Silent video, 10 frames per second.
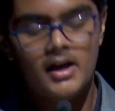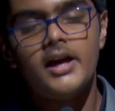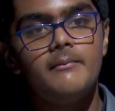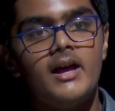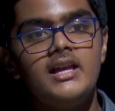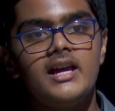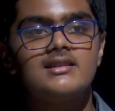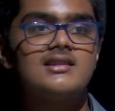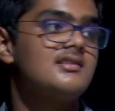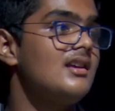In many
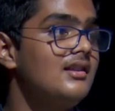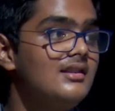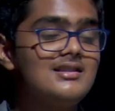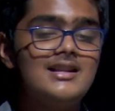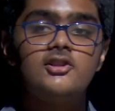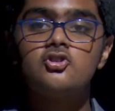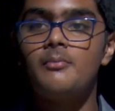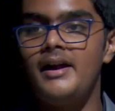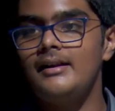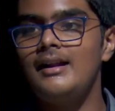cases, this leads to
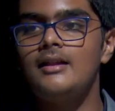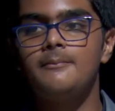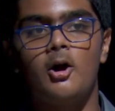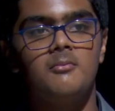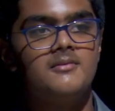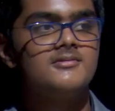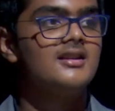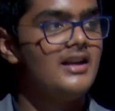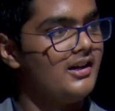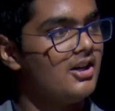mental health problems
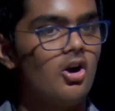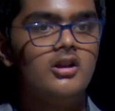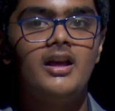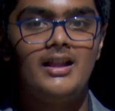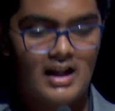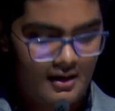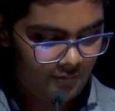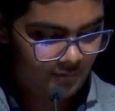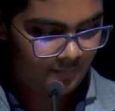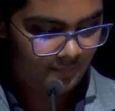later on in
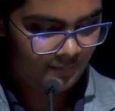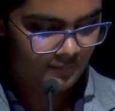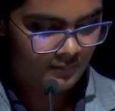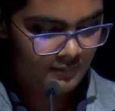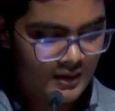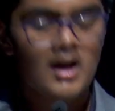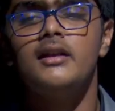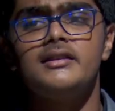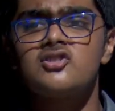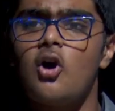life.
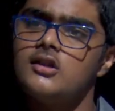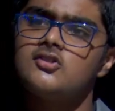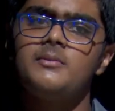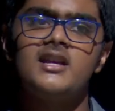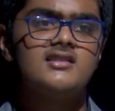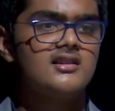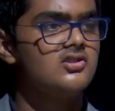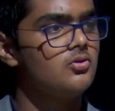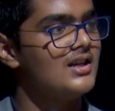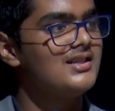This also brings
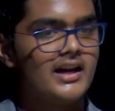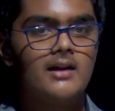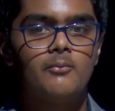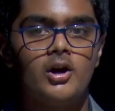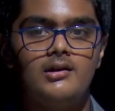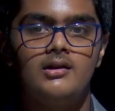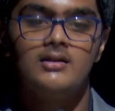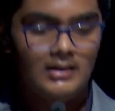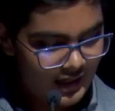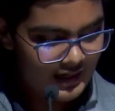us to our second point,
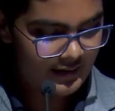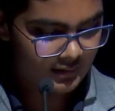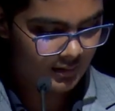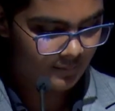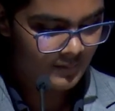neglect.